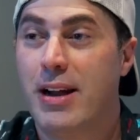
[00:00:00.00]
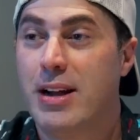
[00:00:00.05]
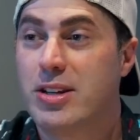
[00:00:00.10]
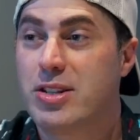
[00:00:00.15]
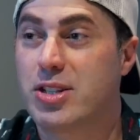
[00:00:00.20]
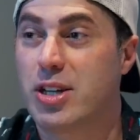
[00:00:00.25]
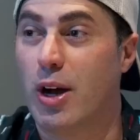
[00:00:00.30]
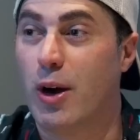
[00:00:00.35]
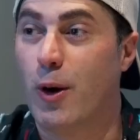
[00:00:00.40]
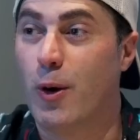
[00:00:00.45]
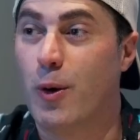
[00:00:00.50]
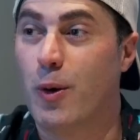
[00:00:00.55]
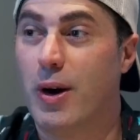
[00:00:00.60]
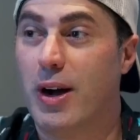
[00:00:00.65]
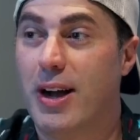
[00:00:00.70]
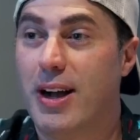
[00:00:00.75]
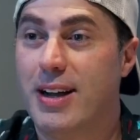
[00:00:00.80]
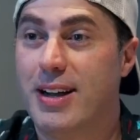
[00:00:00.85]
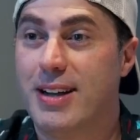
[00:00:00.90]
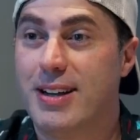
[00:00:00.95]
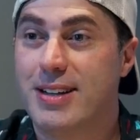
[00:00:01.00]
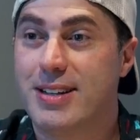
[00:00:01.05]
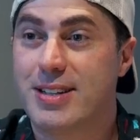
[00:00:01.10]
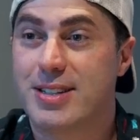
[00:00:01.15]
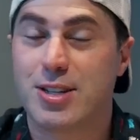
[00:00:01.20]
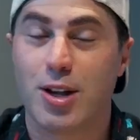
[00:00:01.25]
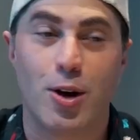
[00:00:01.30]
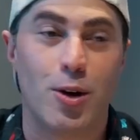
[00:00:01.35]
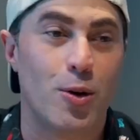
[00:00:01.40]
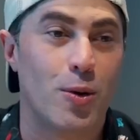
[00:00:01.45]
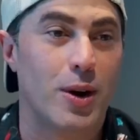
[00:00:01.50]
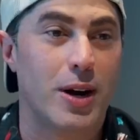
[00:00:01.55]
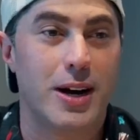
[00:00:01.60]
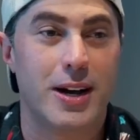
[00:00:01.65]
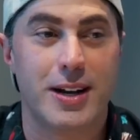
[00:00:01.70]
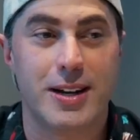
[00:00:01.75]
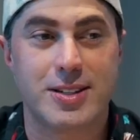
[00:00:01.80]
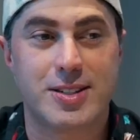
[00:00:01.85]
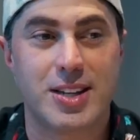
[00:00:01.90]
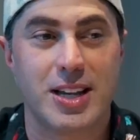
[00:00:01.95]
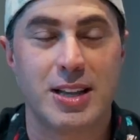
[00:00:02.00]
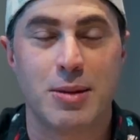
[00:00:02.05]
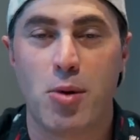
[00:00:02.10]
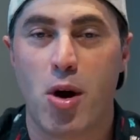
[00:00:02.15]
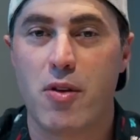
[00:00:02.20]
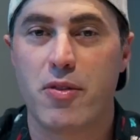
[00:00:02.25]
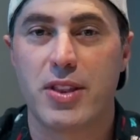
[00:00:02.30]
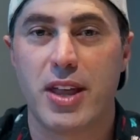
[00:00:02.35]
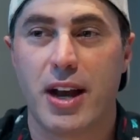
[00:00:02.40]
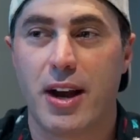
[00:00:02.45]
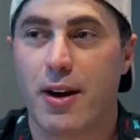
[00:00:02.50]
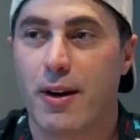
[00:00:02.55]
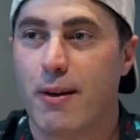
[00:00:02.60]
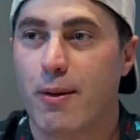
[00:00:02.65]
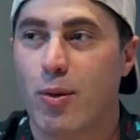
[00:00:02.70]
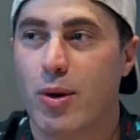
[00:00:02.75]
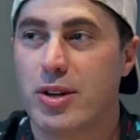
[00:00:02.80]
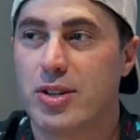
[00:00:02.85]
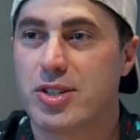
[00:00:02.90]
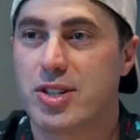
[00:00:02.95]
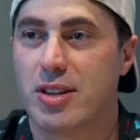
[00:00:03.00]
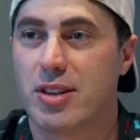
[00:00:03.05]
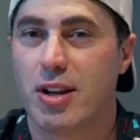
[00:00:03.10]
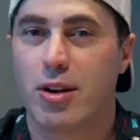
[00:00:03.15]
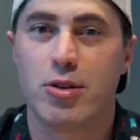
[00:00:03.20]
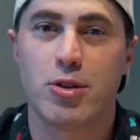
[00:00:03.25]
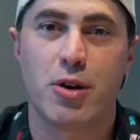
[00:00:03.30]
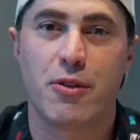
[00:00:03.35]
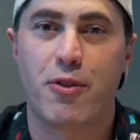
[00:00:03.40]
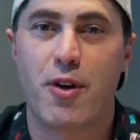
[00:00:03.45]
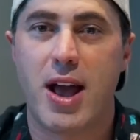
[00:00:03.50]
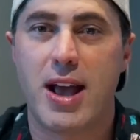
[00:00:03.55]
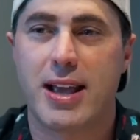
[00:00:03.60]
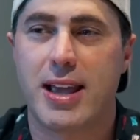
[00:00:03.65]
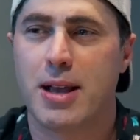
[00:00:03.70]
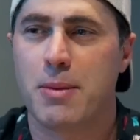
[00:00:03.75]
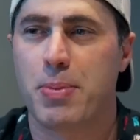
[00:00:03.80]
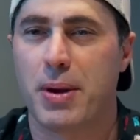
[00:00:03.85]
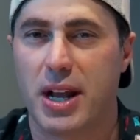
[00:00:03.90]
So seeing them over there was a little nerve-wracking,